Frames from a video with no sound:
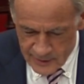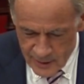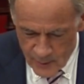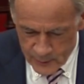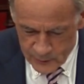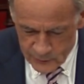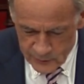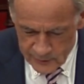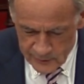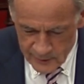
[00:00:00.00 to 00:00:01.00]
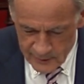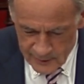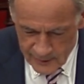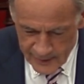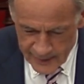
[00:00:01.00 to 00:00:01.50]
uh, opportunity,
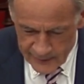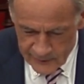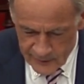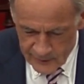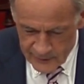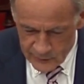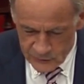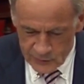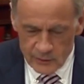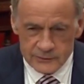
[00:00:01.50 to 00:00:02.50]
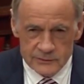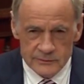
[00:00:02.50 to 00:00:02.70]
and uh, there's still